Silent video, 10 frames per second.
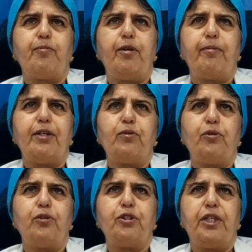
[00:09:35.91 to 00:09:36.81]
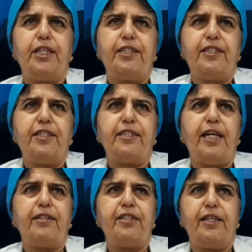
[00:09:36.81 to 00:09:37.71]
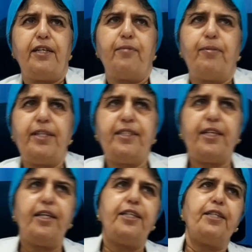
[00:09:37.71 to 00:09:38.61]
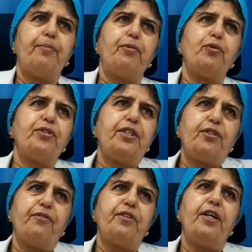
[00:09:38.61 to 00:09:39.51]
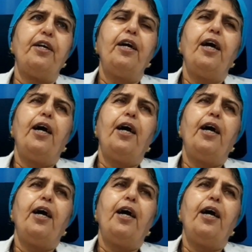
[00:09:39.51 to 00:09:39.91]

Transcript: spermatogenesis and basically the process of the